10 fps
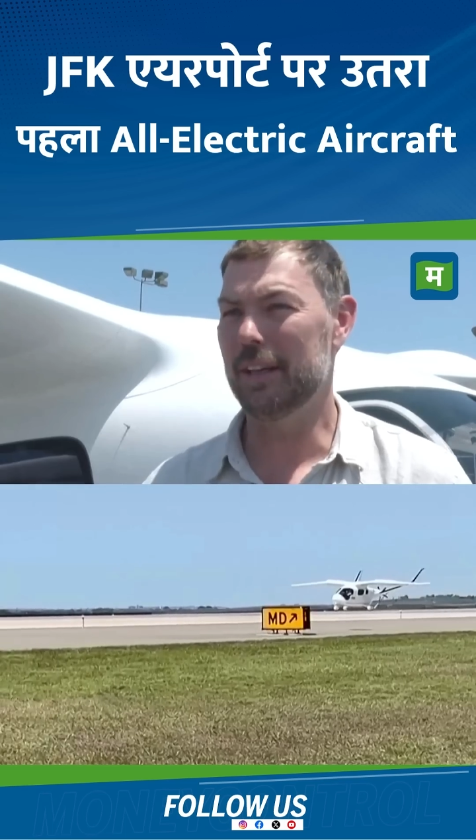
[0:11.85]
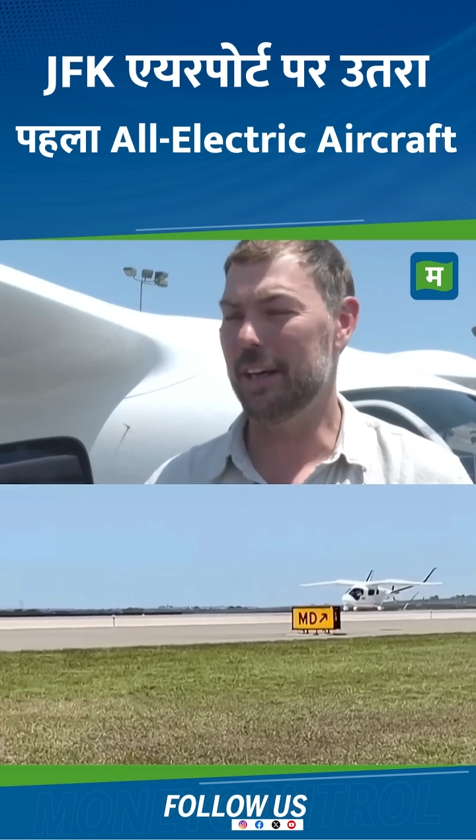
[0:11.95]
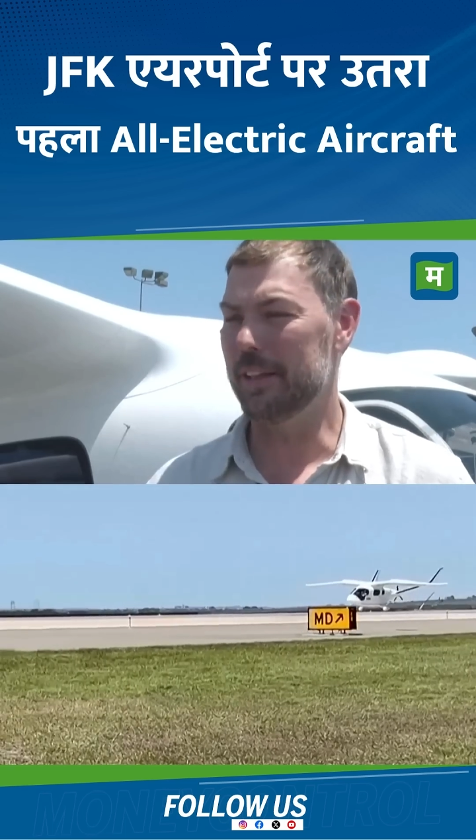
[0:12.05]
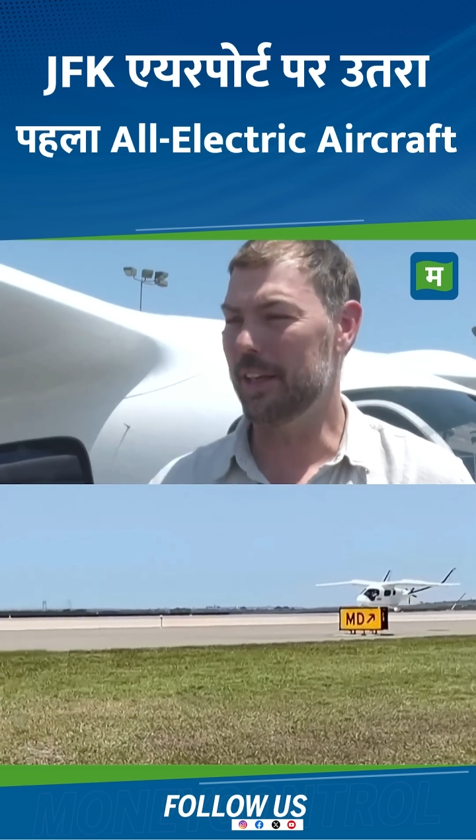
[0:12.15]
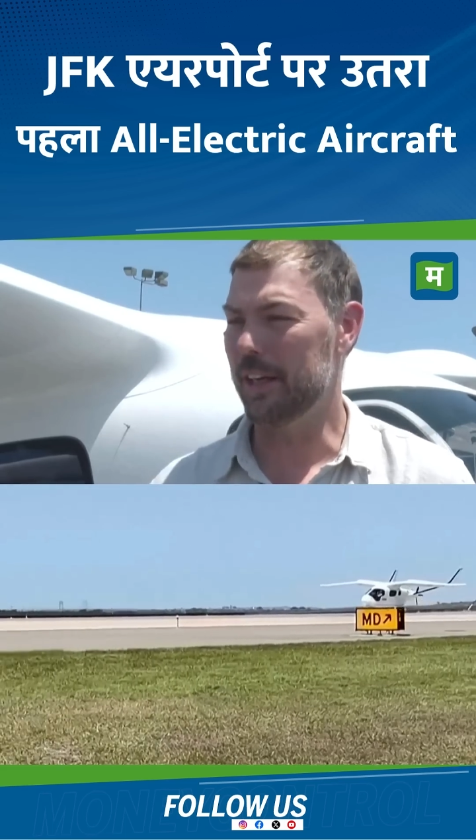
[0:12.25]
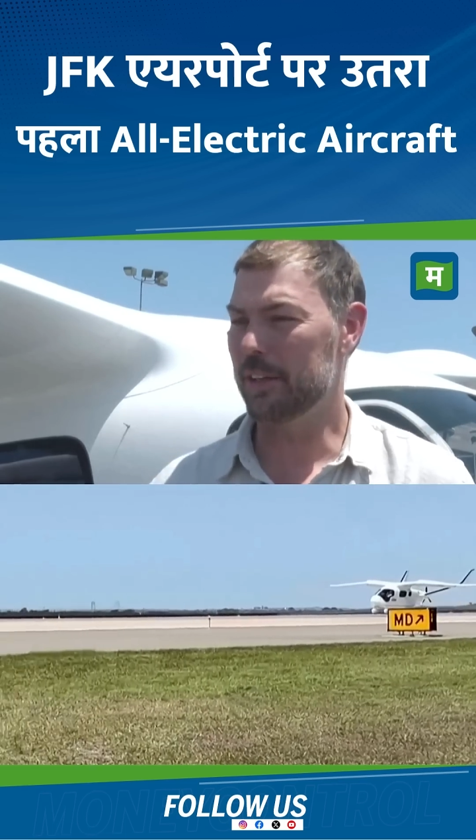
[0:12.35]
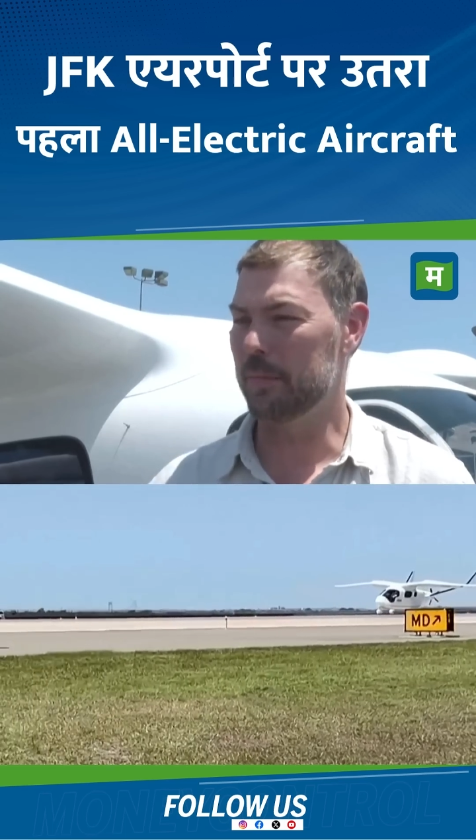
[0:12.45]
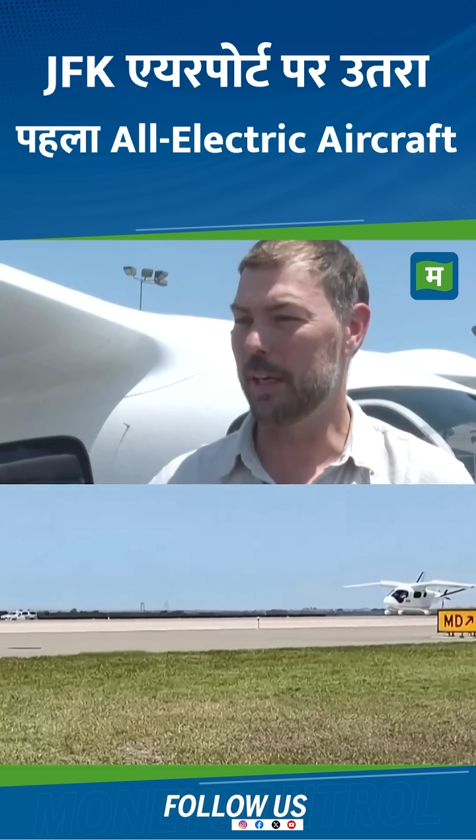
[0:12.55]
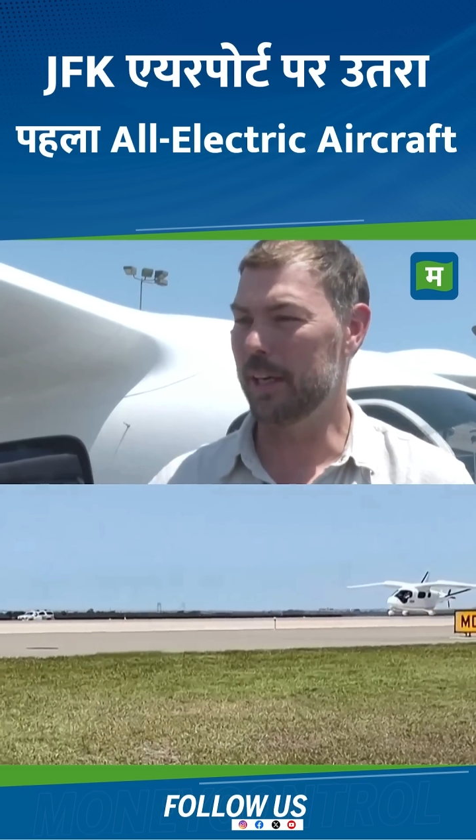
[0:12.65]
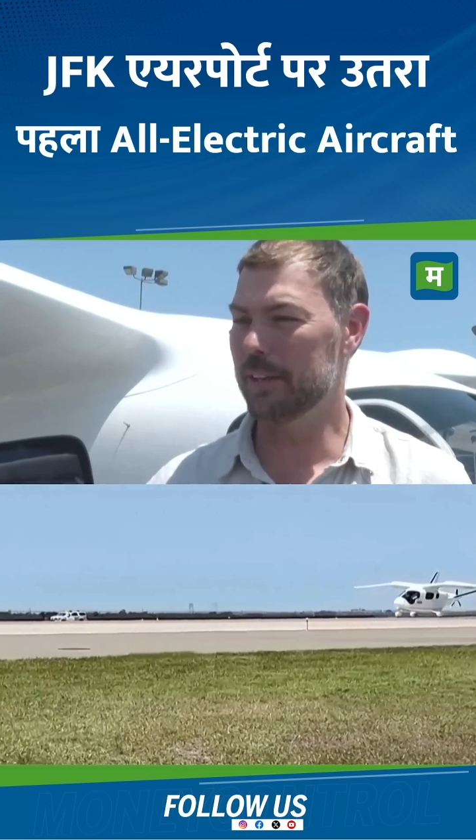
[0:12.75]
odd nautical
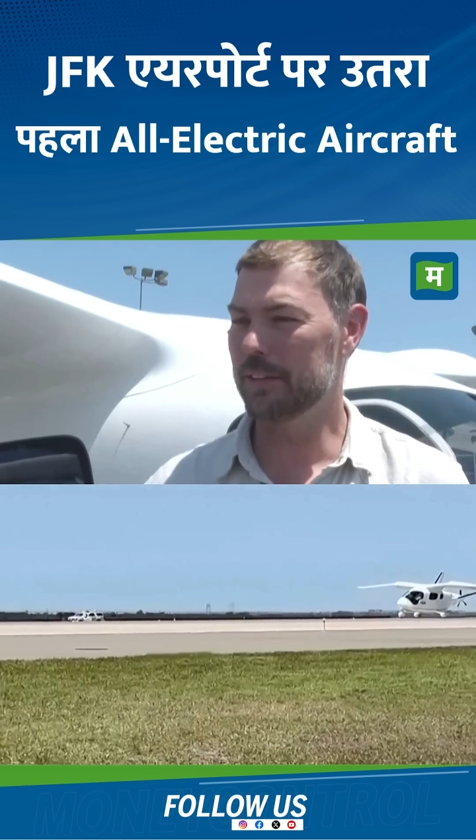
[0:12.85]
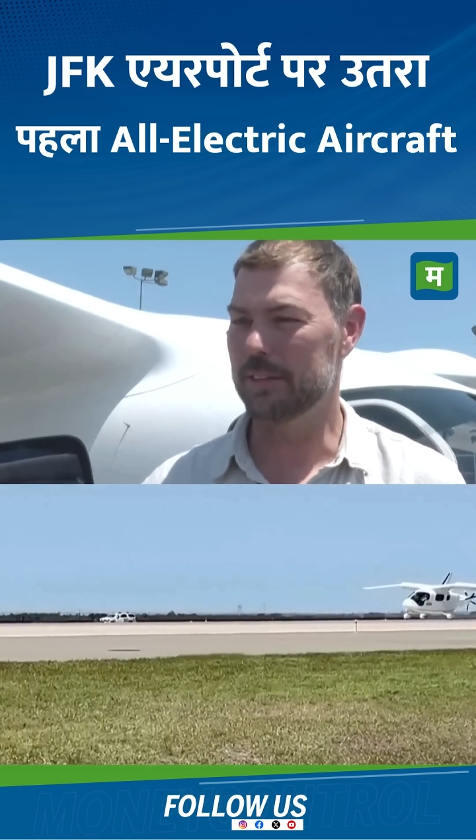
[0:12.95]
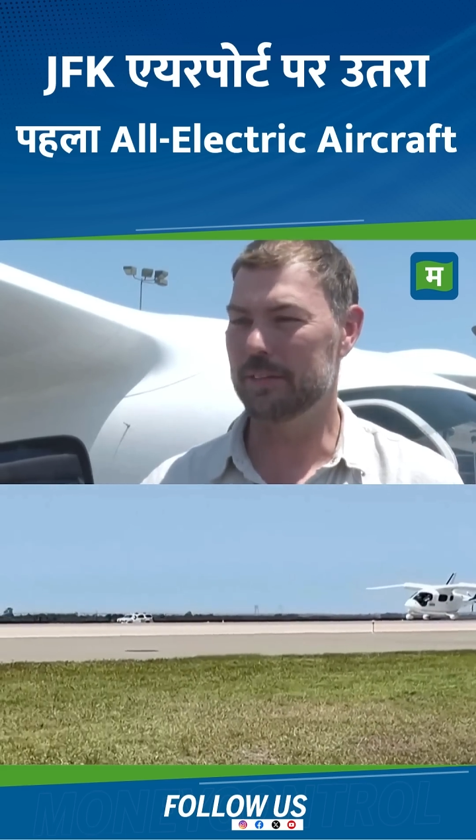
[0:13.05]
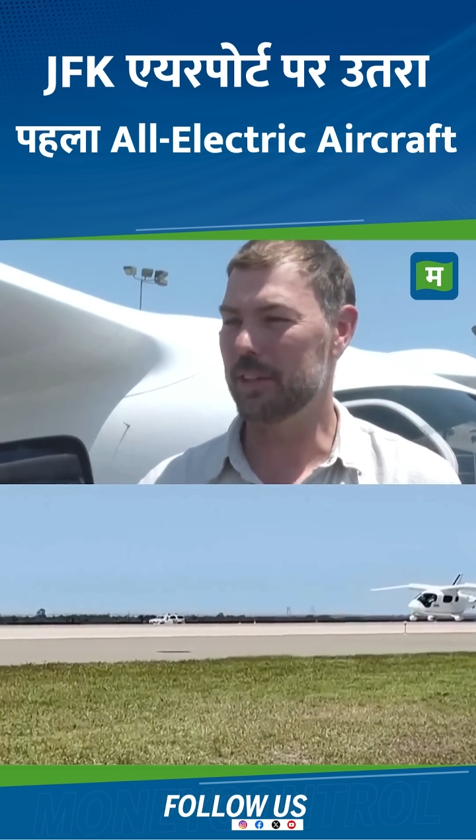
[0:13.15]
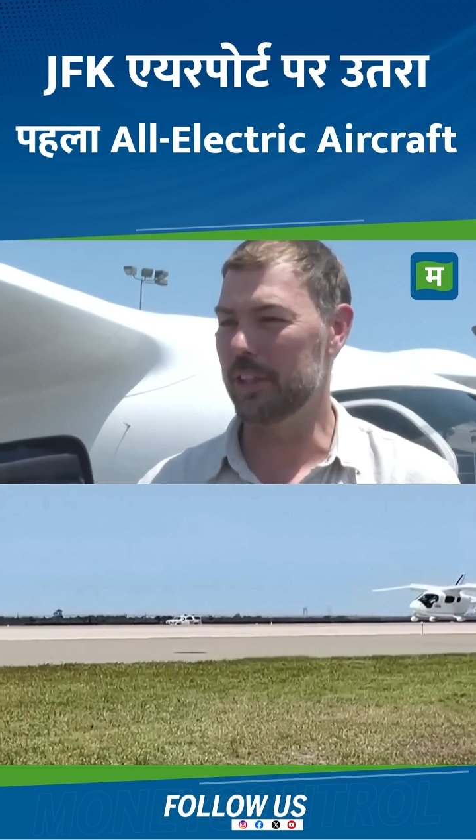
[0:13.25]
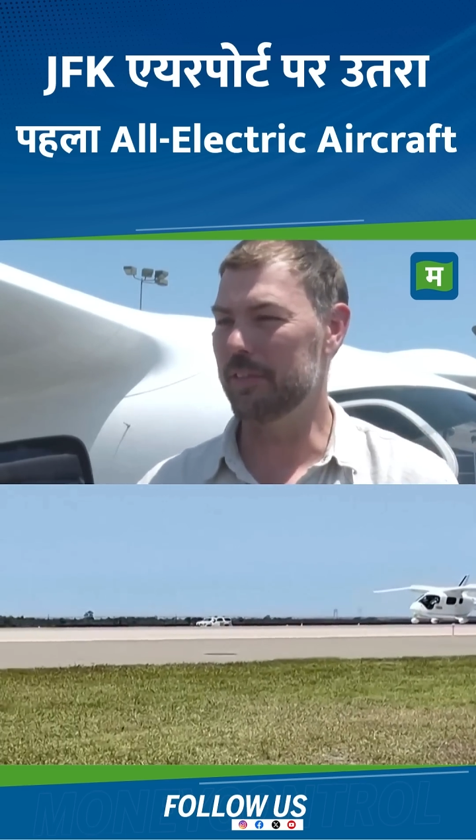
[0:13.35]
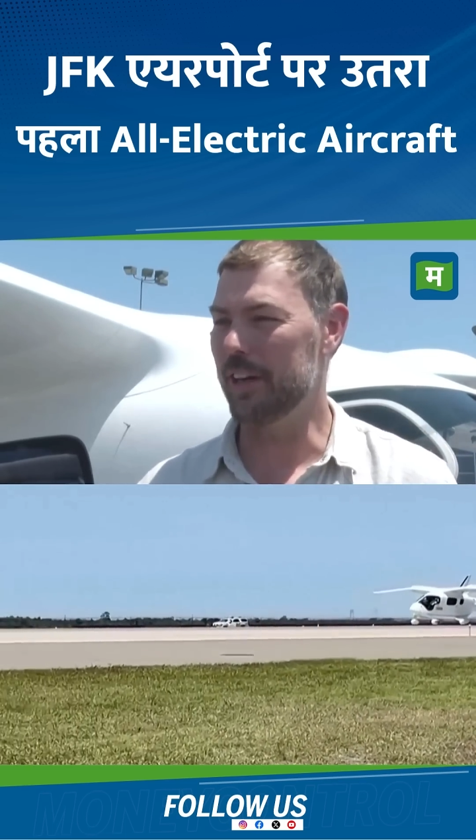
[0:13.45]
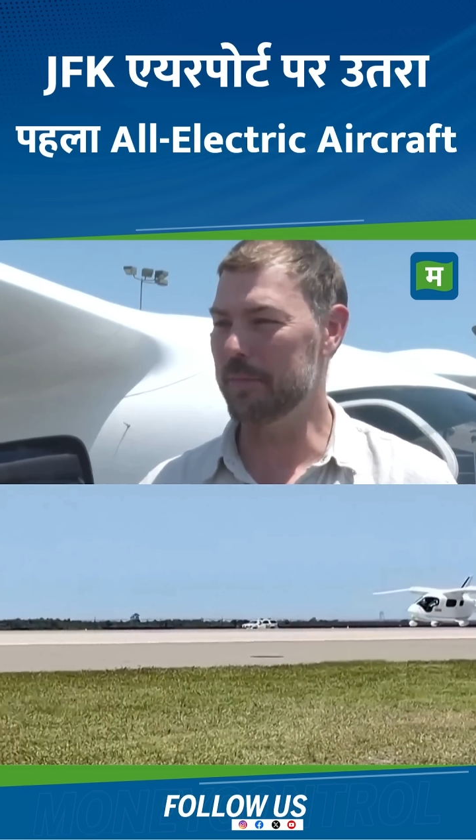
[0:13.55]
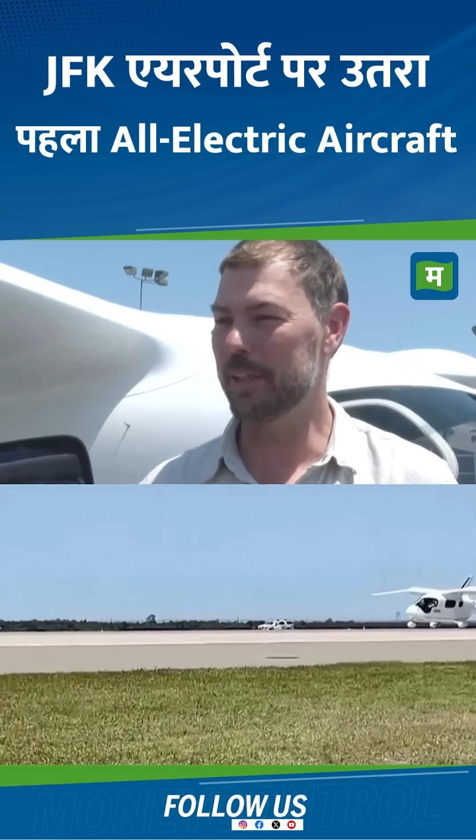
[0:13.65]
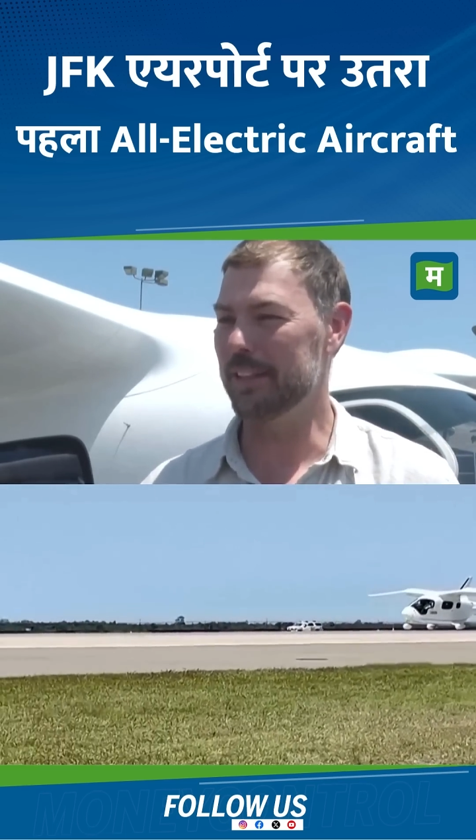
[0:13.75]
miles in
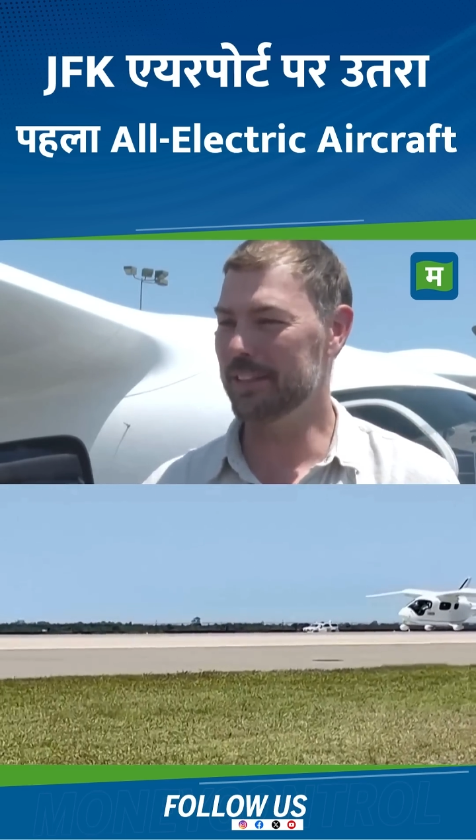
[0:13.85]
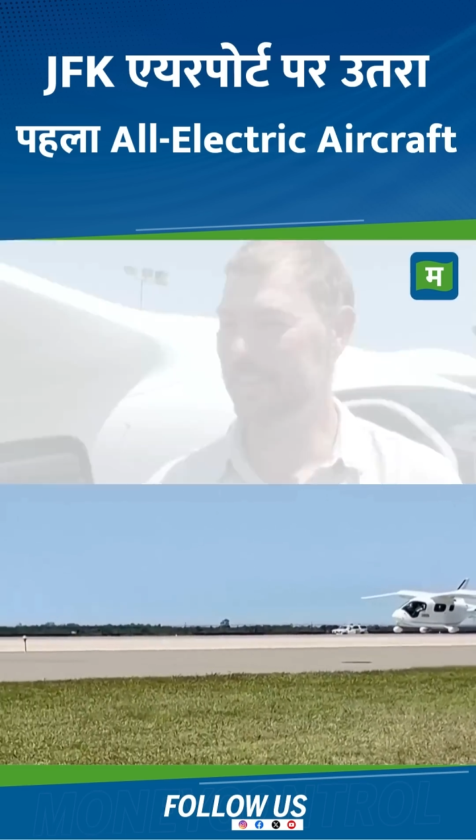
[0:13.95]
35 minutes.